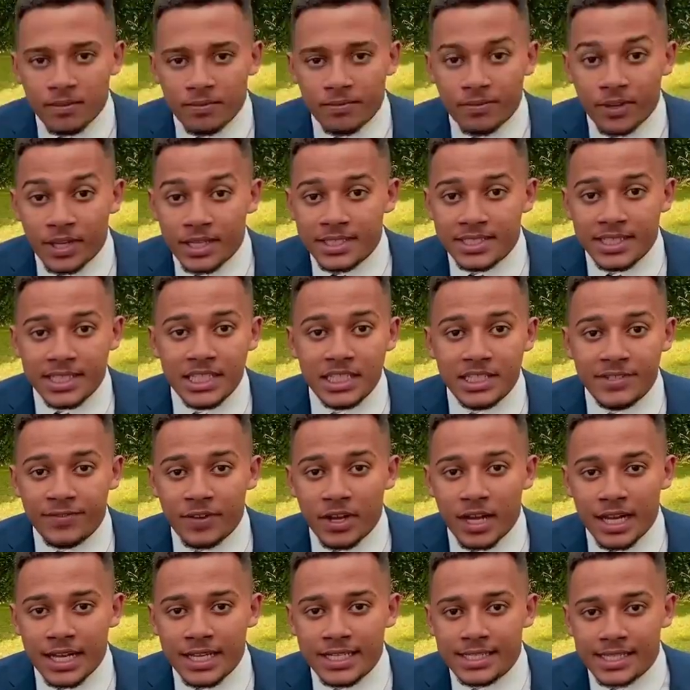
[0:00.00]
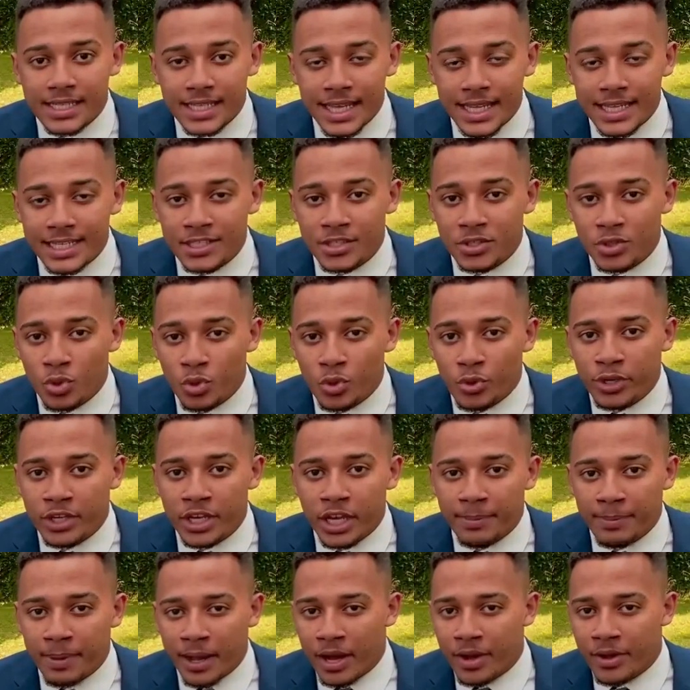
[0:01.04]
First things first, let's talk
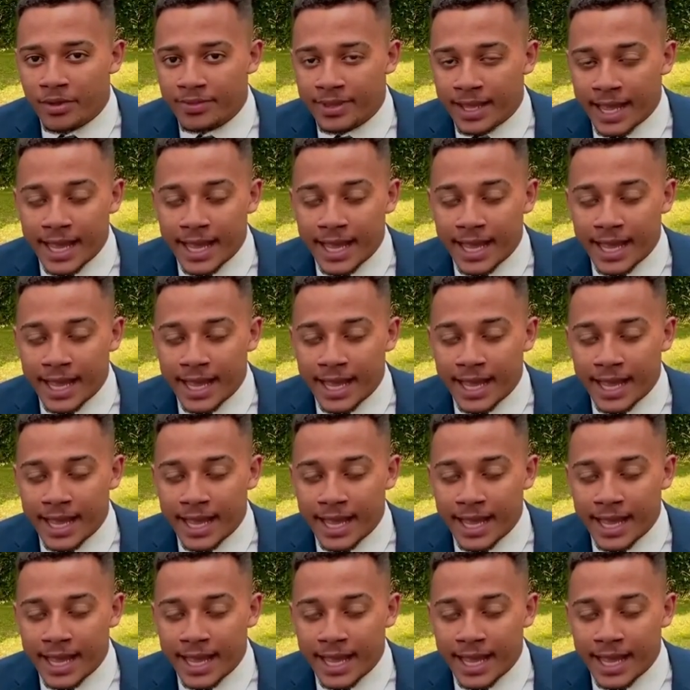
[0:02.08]
about the